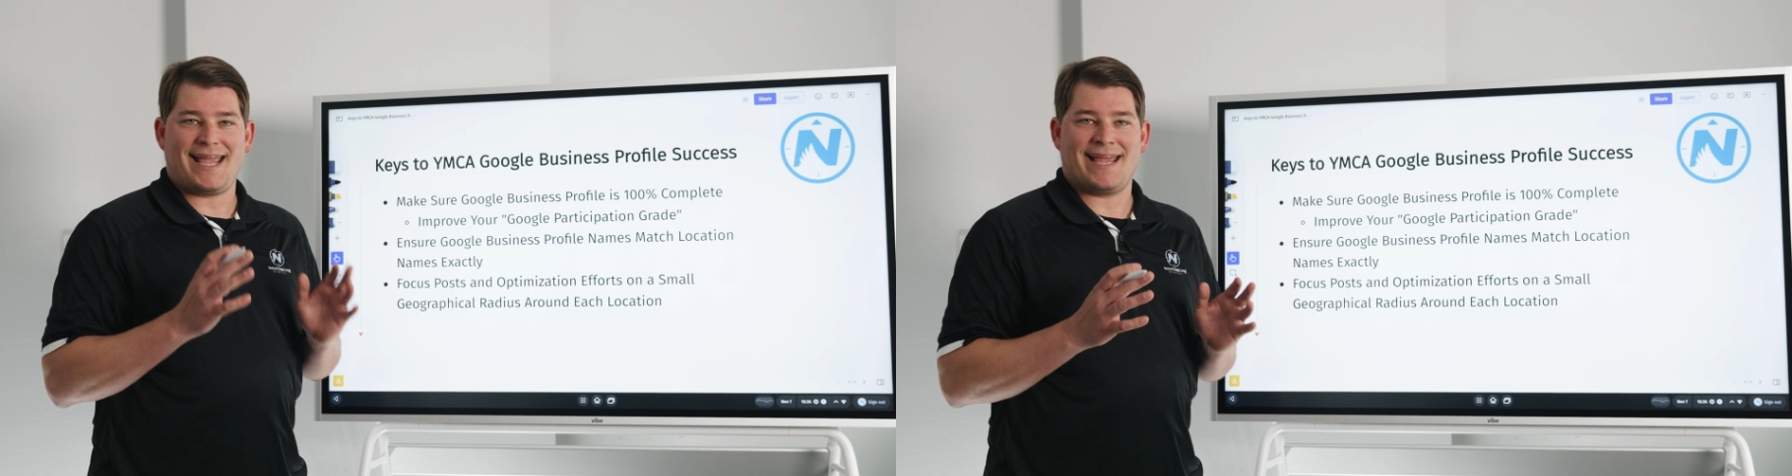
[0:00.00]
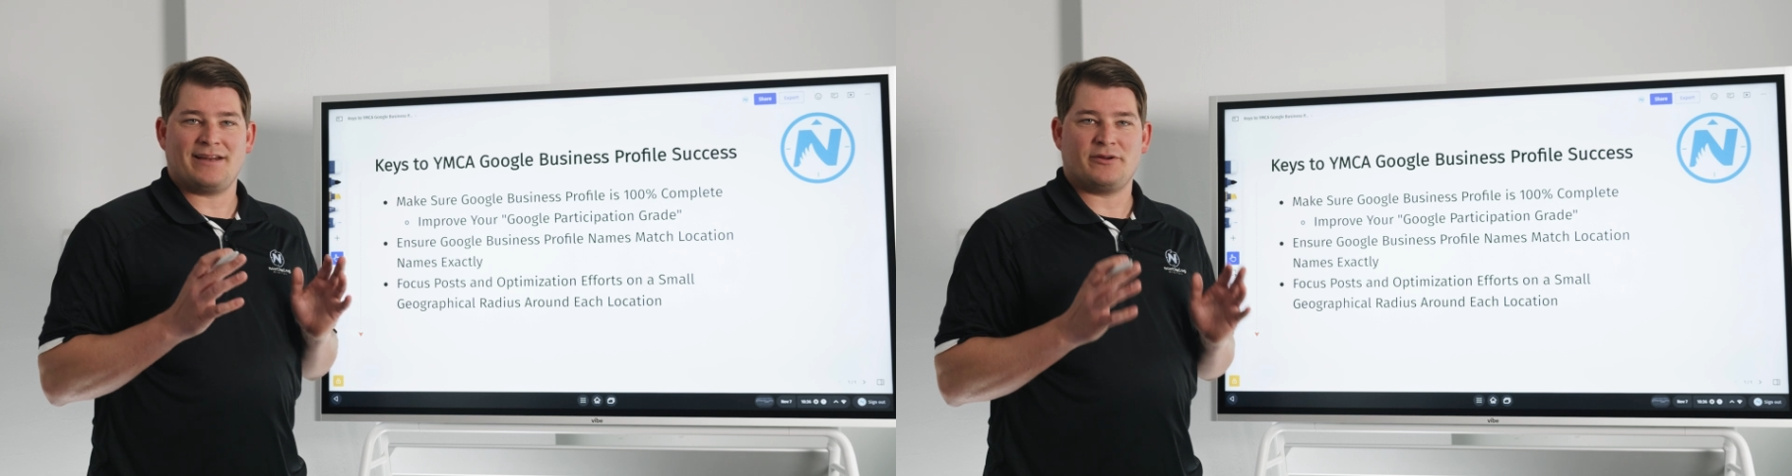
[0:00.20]

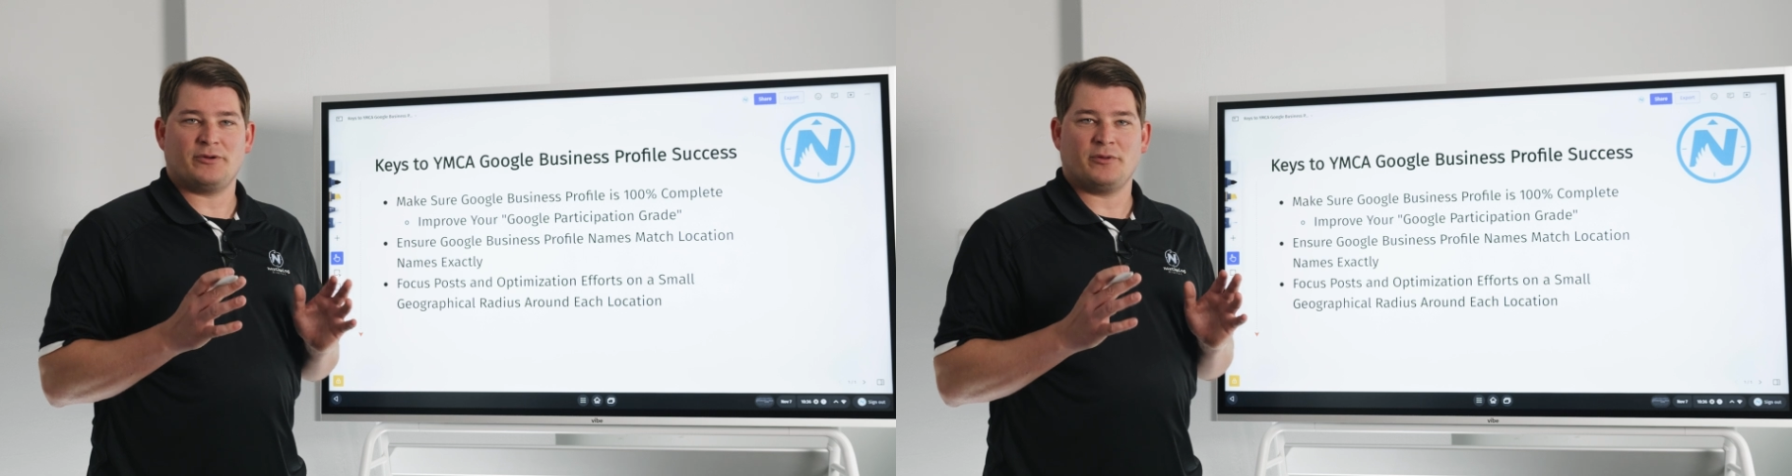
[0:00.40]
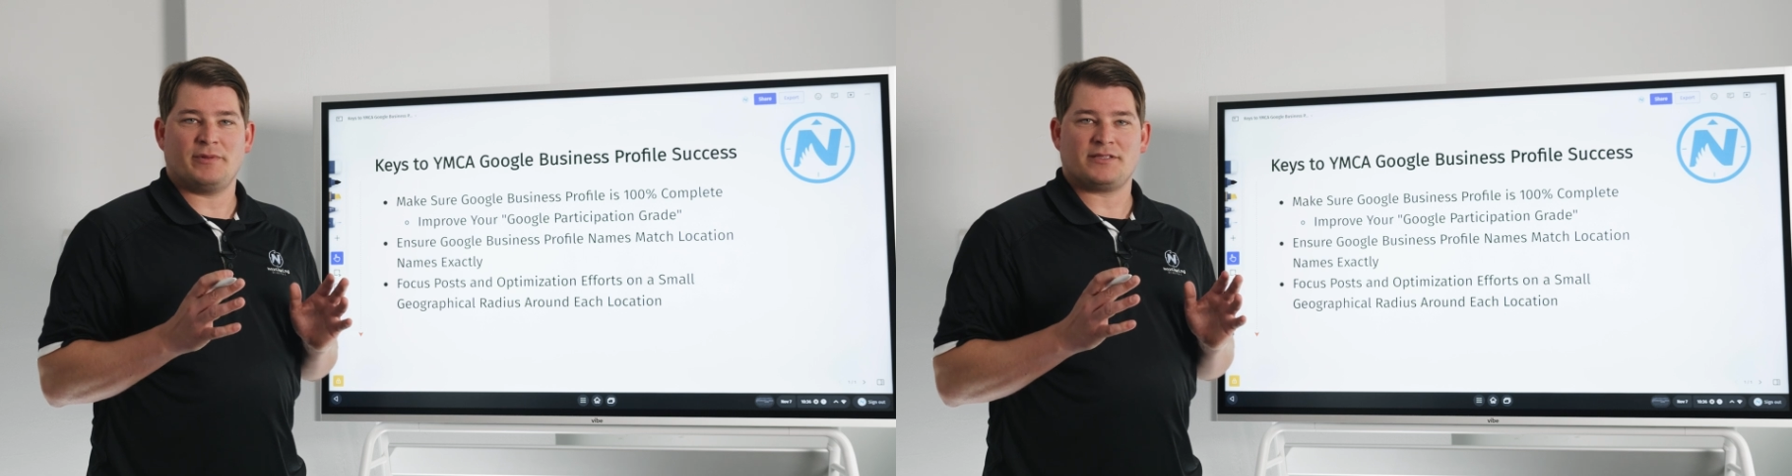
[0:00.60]
in
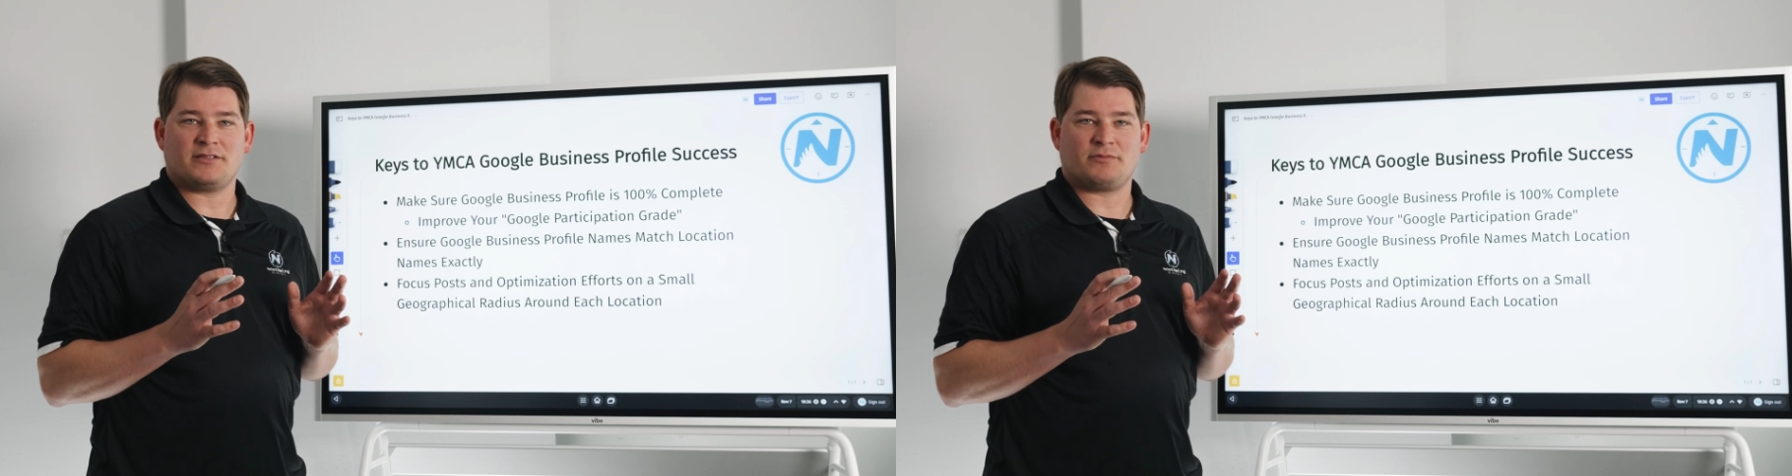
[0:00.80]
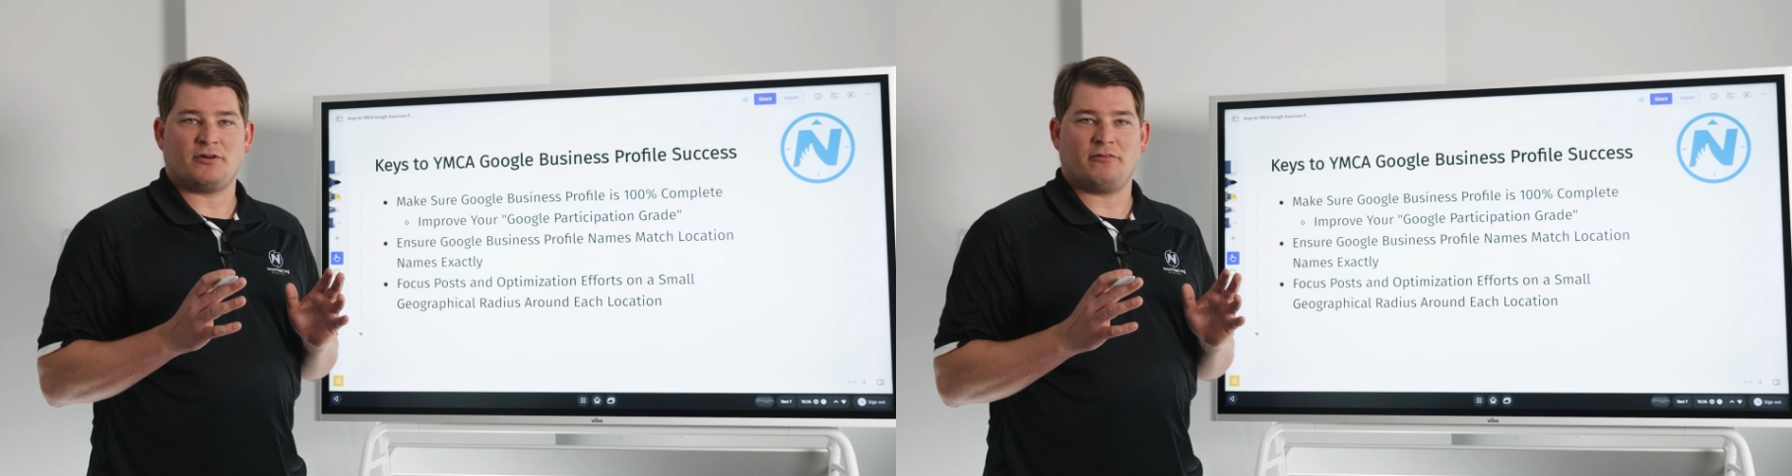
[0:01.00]
Google
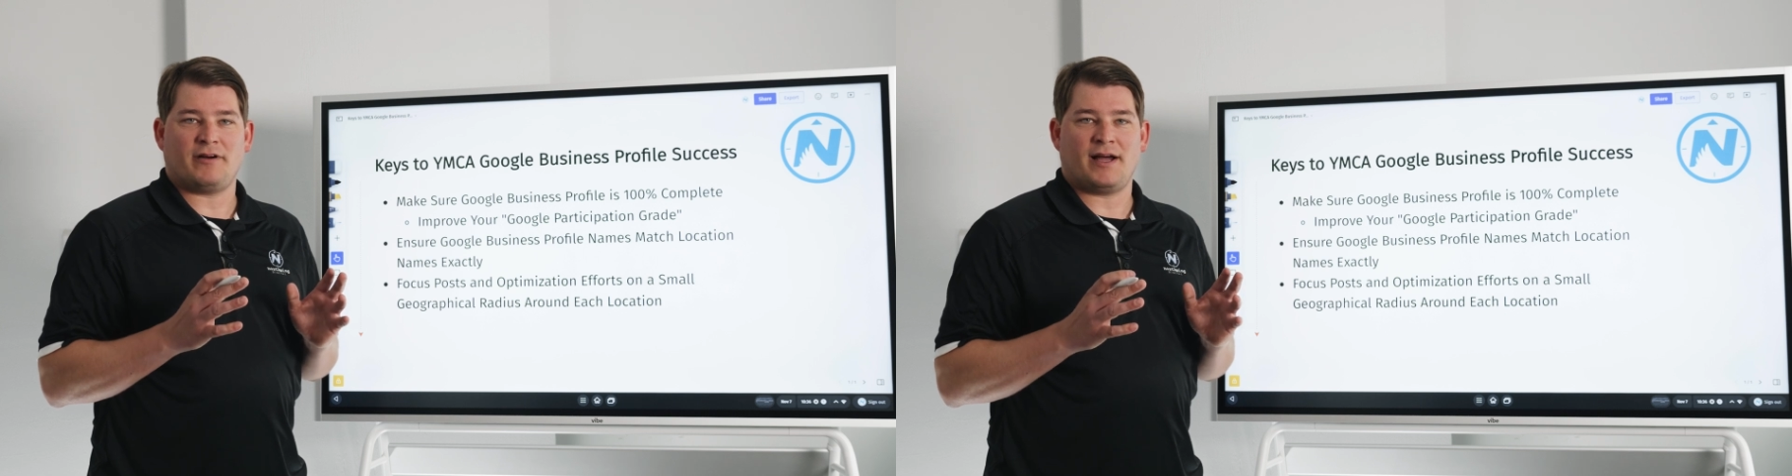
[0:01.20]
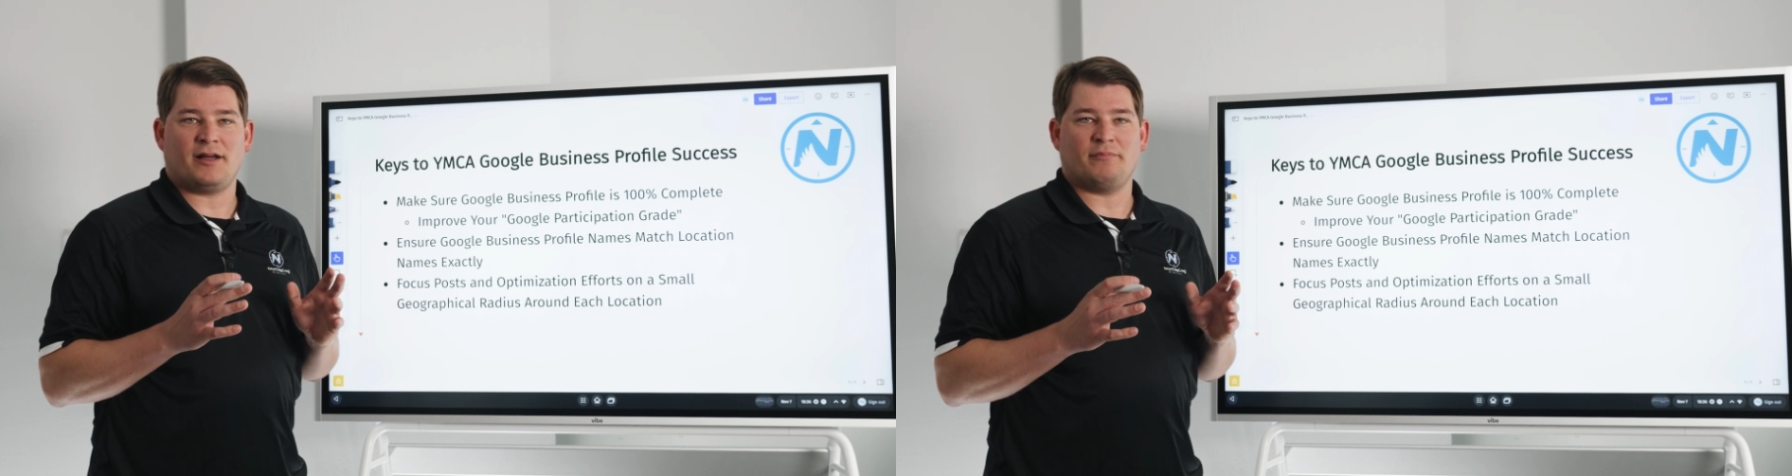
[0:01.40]
Business
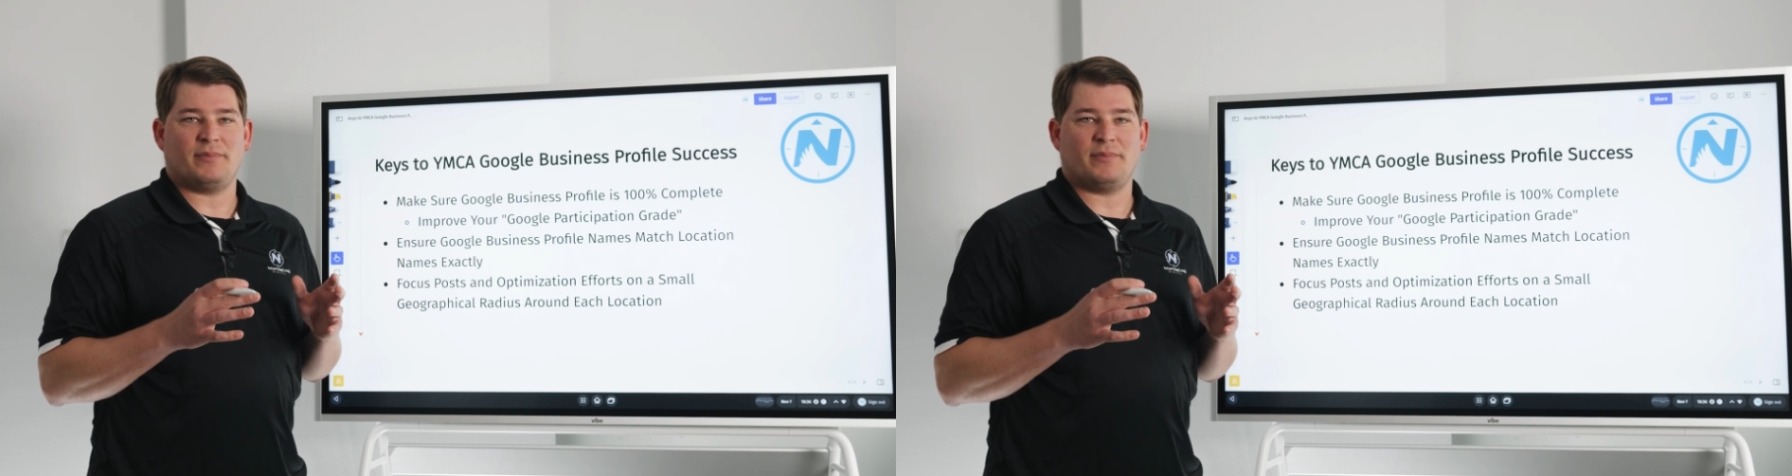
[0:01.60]
Profile